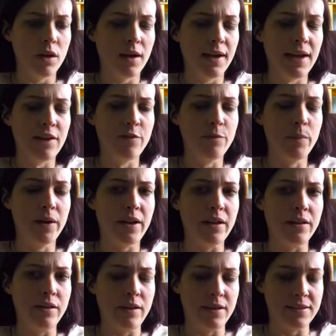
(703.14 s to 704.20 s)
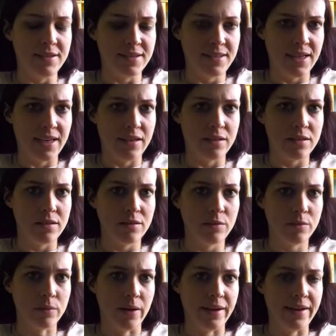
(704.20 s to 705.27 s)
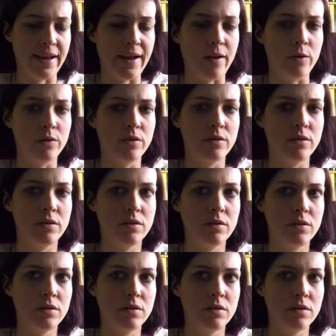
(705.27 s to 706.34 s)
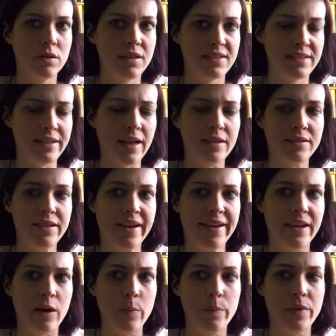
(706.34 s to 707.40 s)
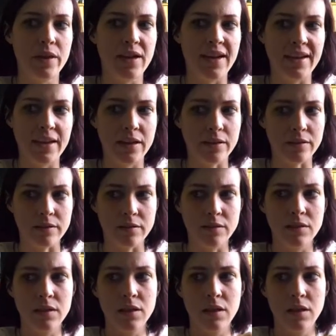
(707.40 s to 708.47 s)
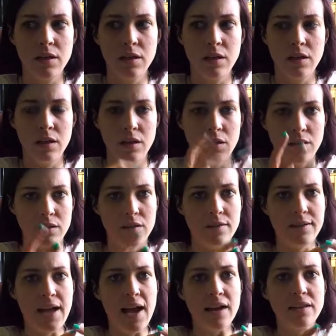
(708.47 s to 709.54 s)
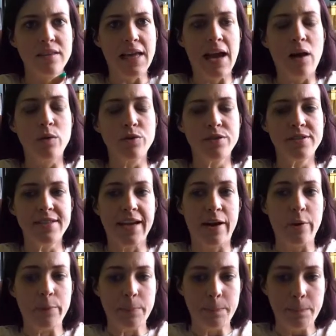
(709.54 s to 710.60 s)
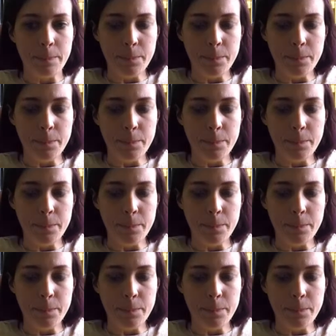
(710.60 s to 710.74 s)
have money in the estate right now that's not tied up that I can knock the house down.